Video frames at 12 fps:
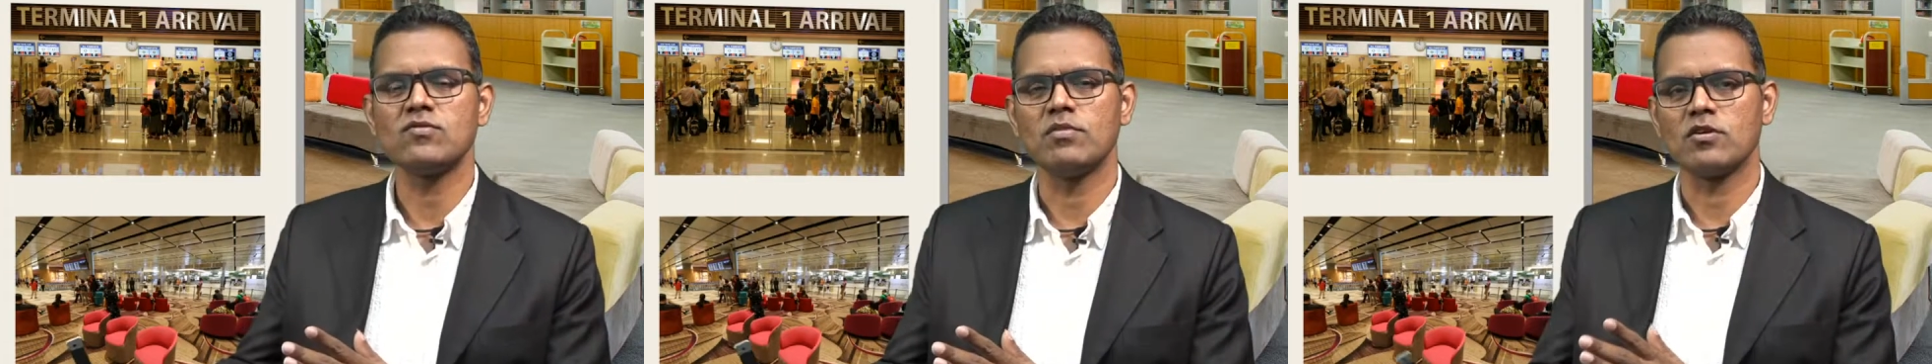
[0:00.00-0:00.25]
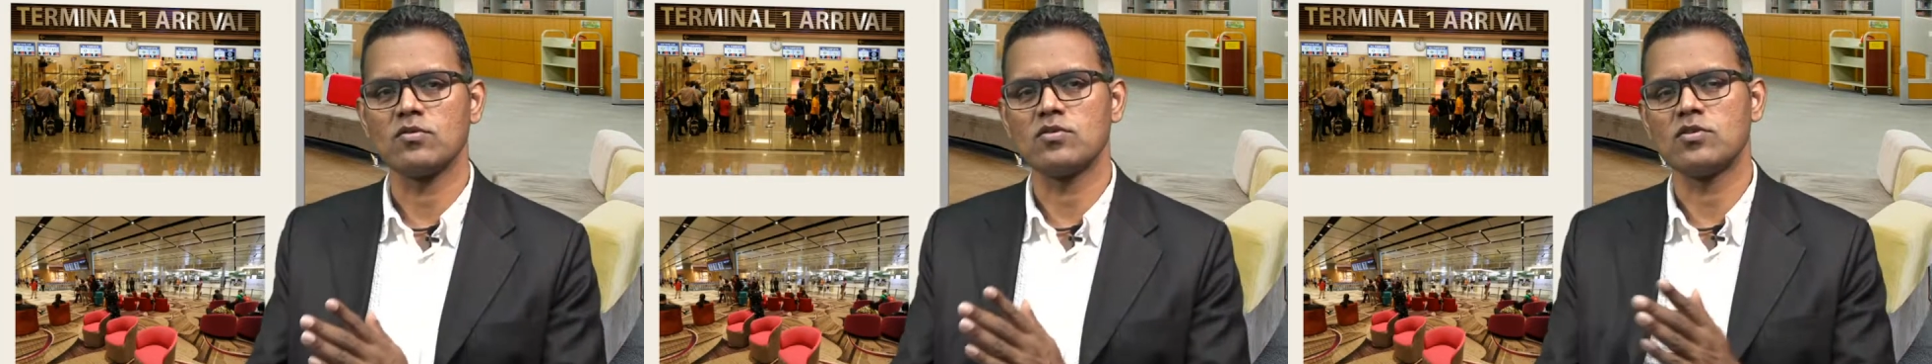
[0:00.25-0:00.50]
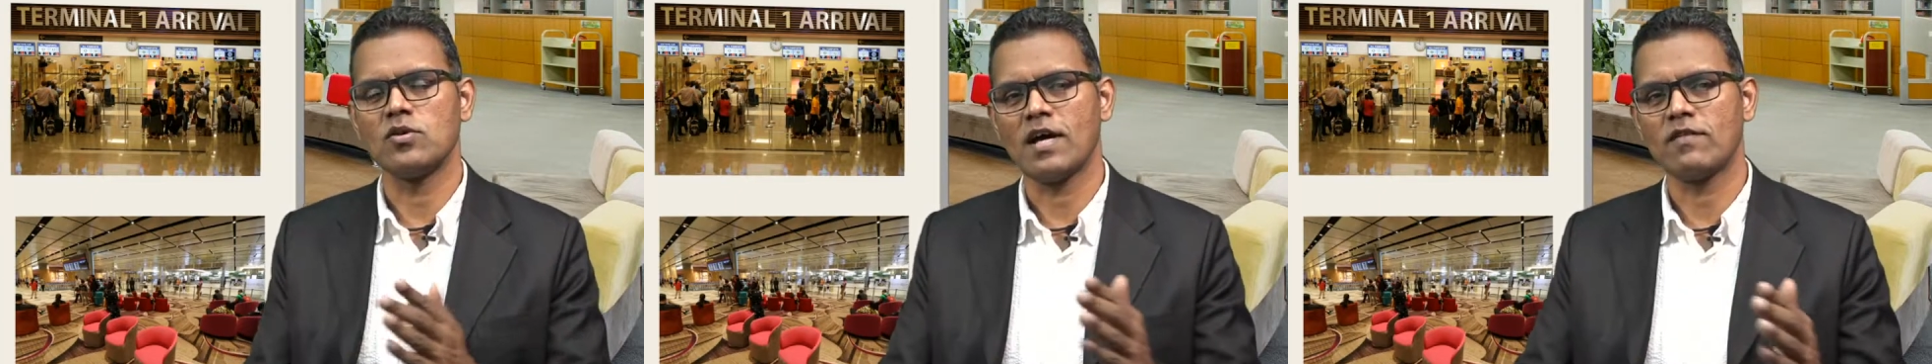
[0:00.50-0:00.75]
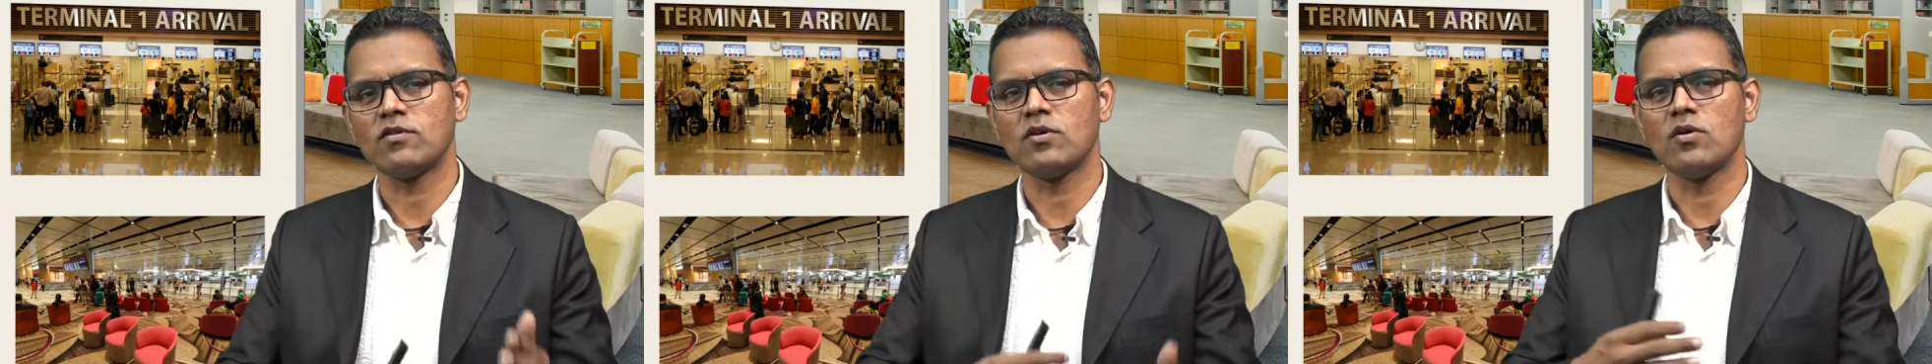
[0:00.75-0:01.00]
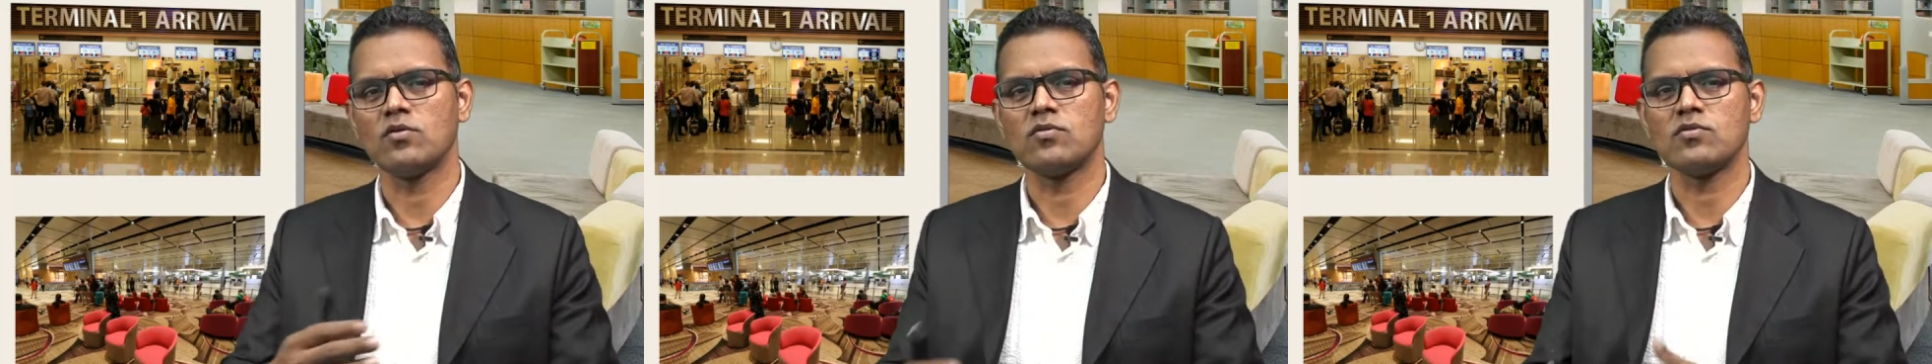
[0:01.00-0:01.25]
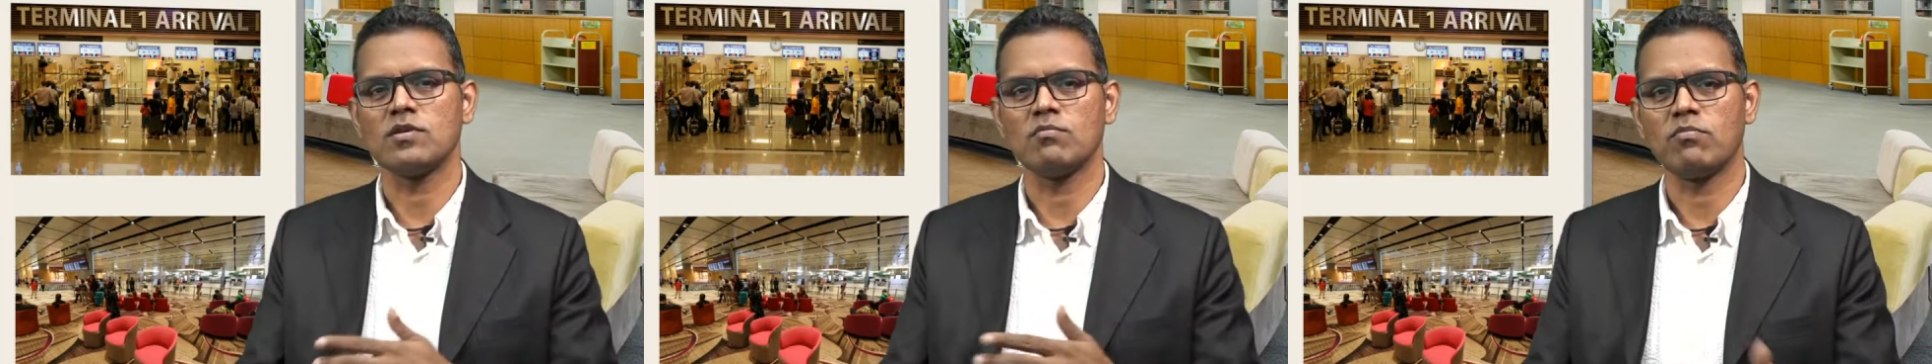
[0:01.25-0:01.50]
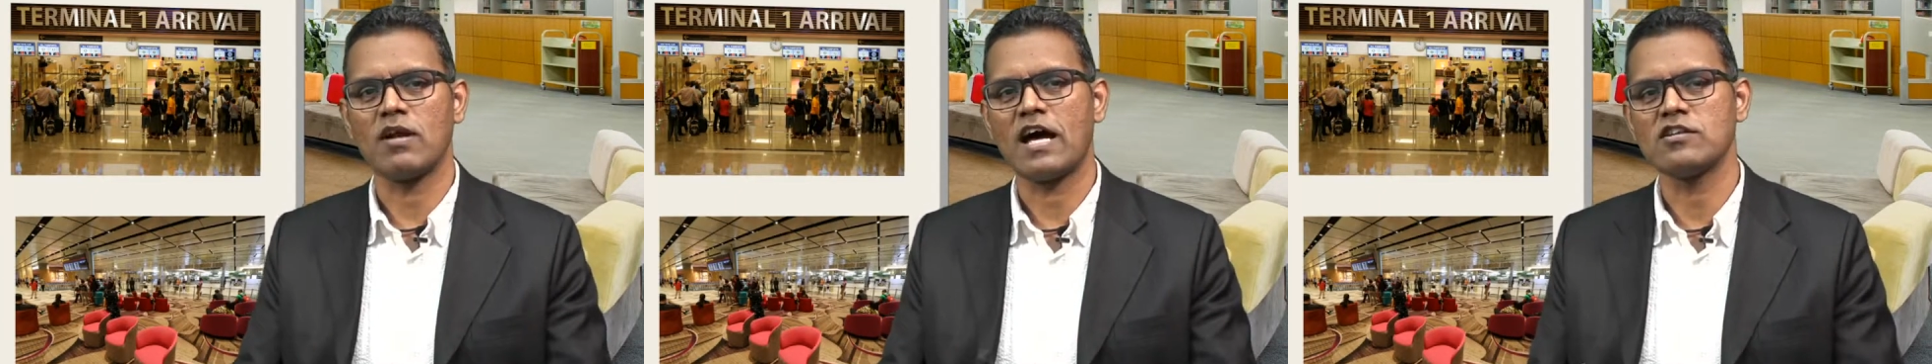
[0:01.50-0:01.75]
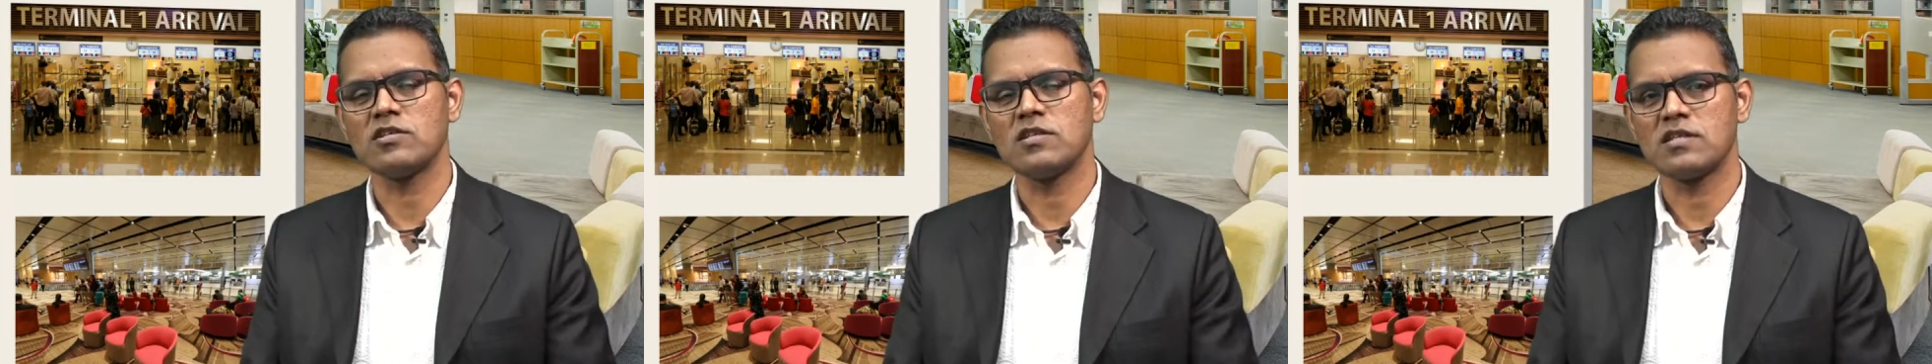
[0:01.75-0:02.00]
because you have to go through some
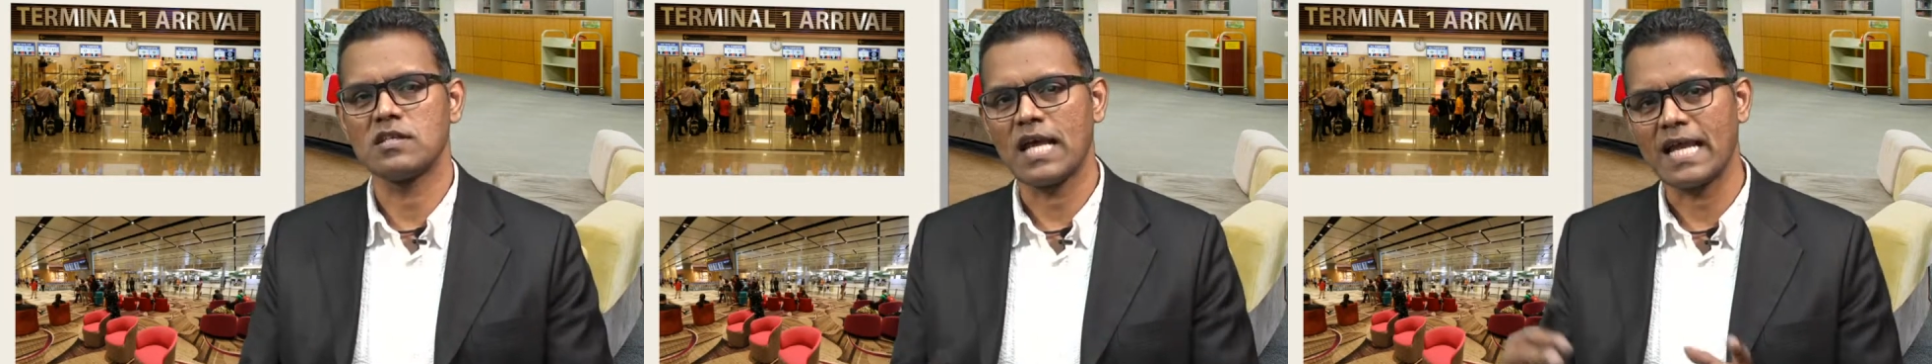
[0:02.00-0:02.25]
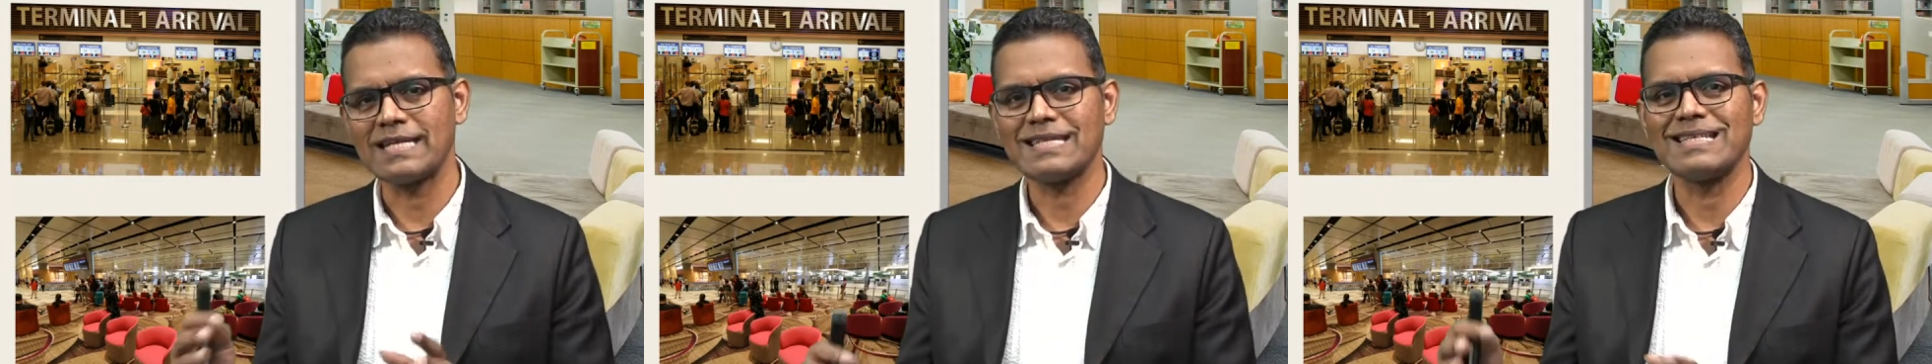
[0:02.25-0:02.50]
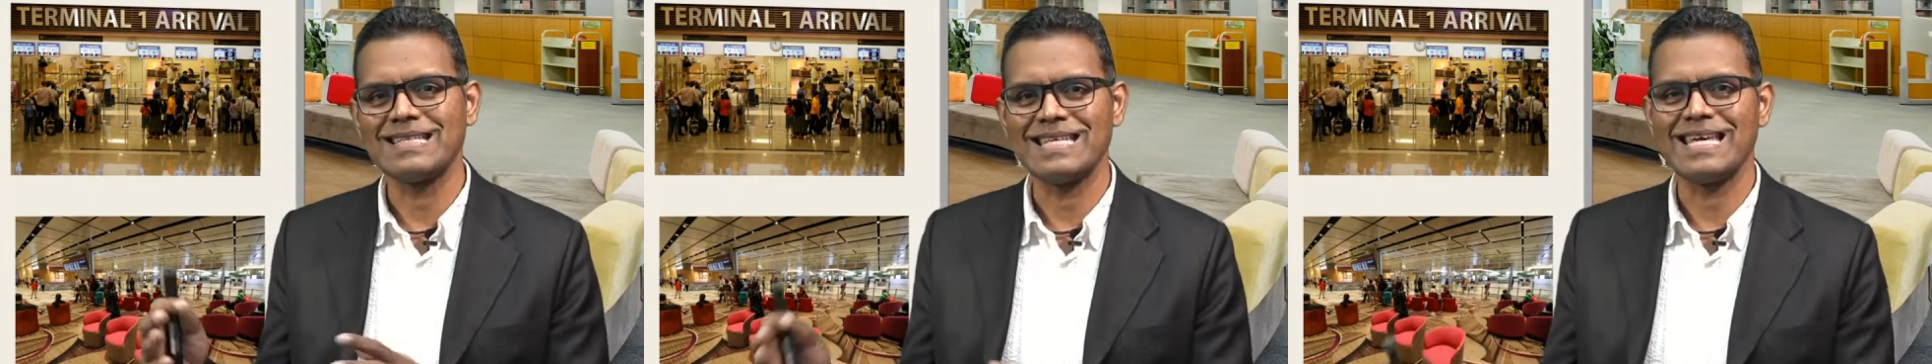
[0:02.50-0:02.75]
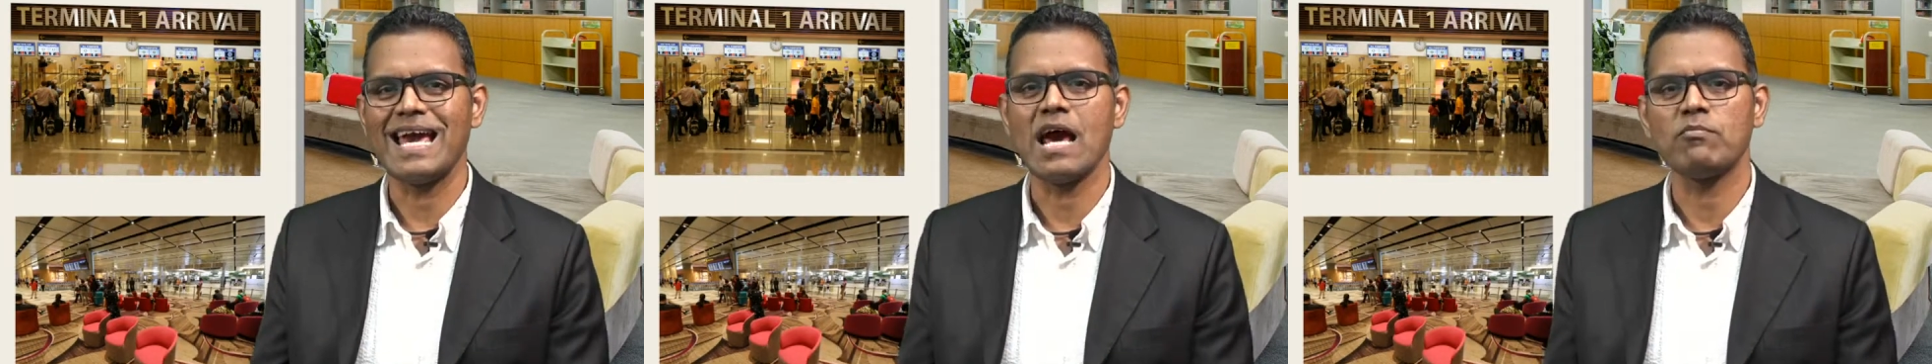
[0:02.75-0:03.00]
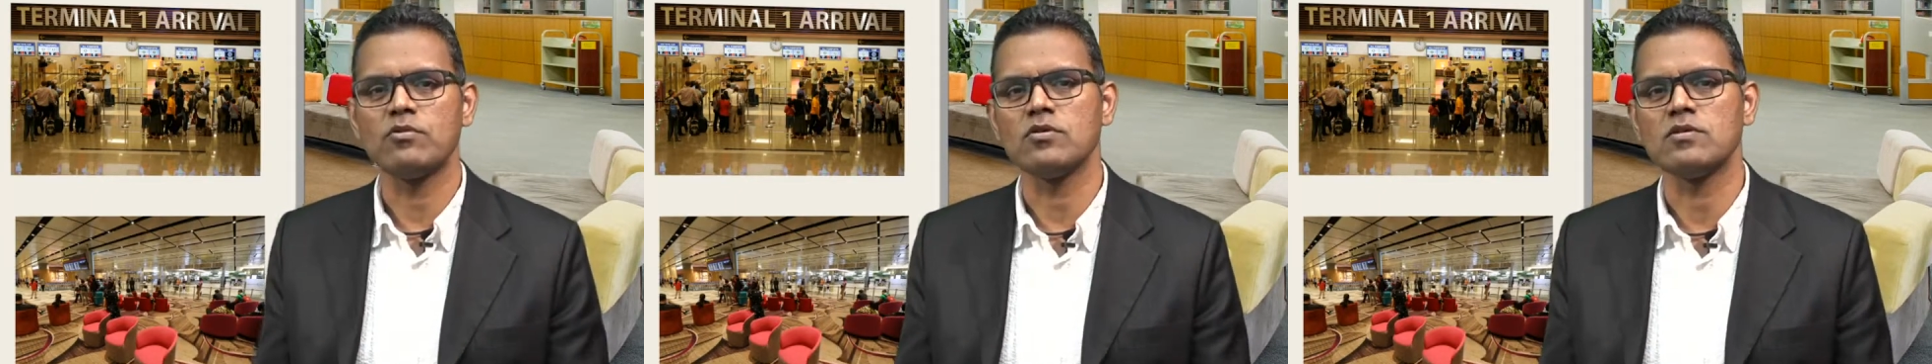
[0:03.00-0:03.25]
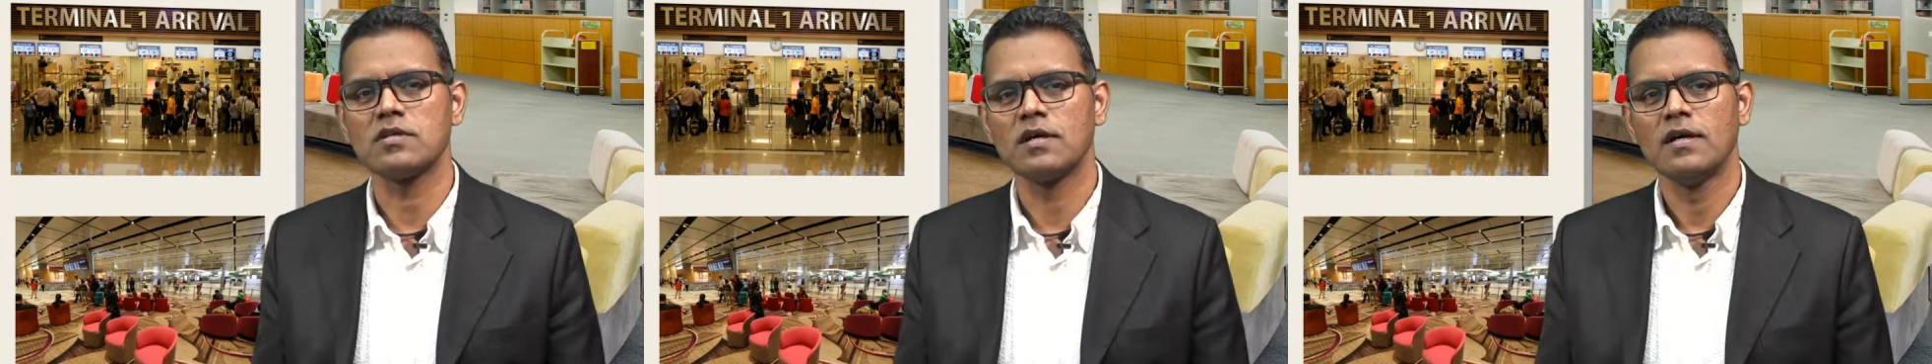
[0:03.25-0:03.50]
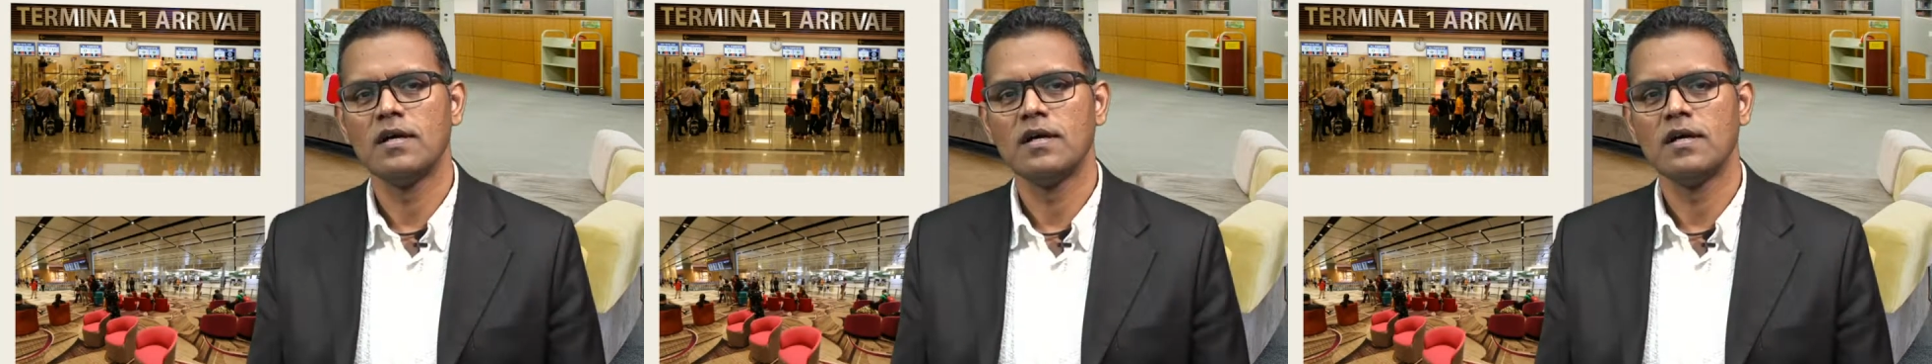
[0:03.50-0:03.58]
process at the airport.